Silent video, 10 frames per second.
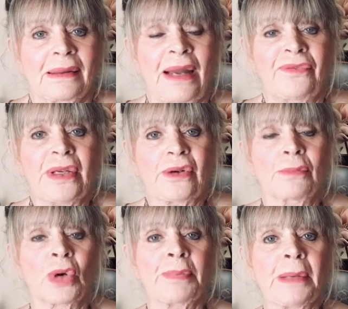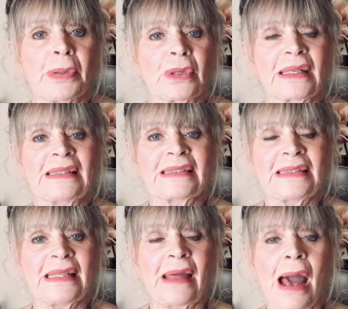I figure more people are going to
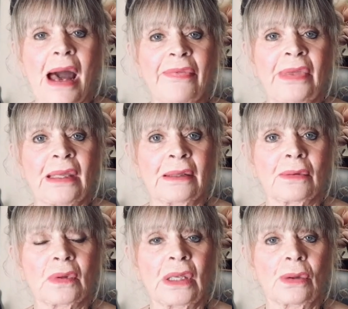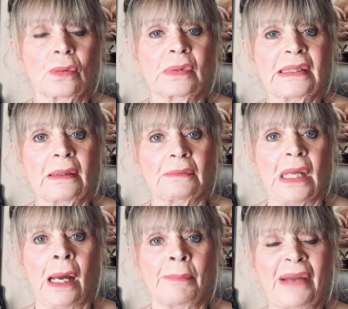see that than, you know, what
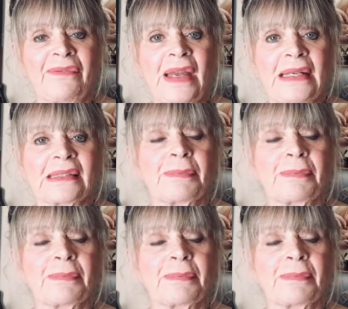on my face.